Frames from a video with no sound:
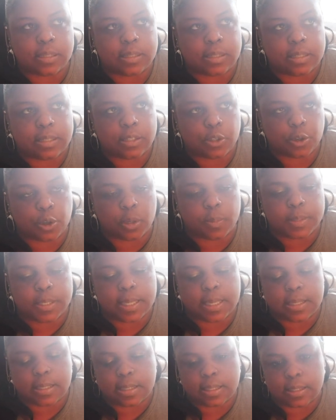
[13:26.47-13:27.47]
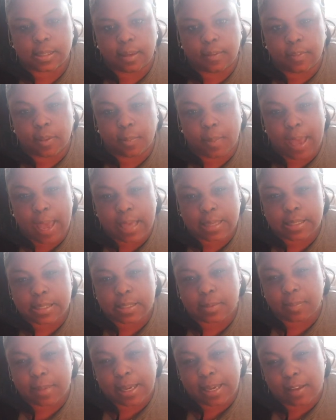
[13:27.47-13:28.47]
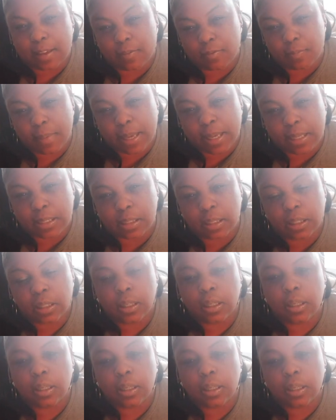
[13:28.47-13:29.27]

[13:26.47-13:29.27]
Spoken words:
circumstances of the passing may have been,